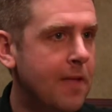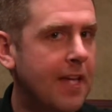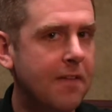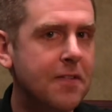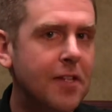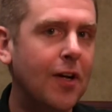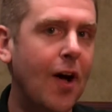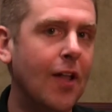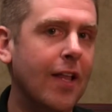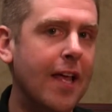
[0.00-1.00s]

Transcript: give us a call at